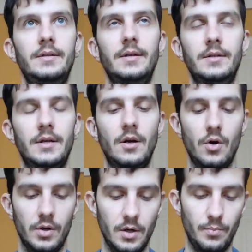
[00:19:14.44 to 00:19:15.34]
in the
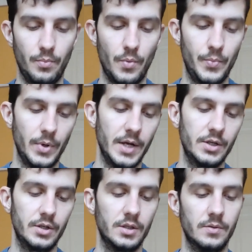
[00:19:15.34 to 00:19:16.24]
local
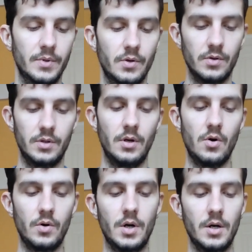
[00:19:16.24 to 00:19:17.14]
populations, because the
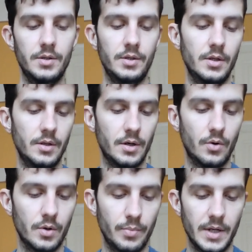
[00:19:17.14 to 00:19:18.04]
locals in
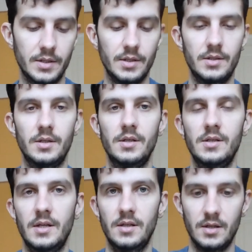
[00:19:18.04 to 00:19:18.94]
their workplaces see
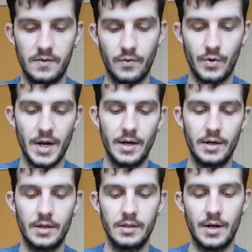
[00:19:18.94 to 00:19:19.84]
that these
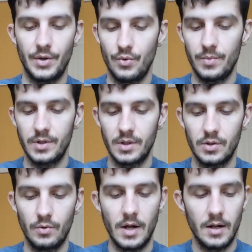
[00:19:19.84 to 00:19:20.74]
foreigners are humans
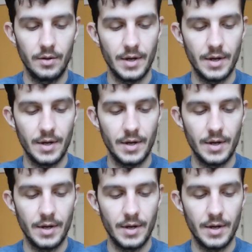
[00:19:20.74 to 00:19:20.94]
as well.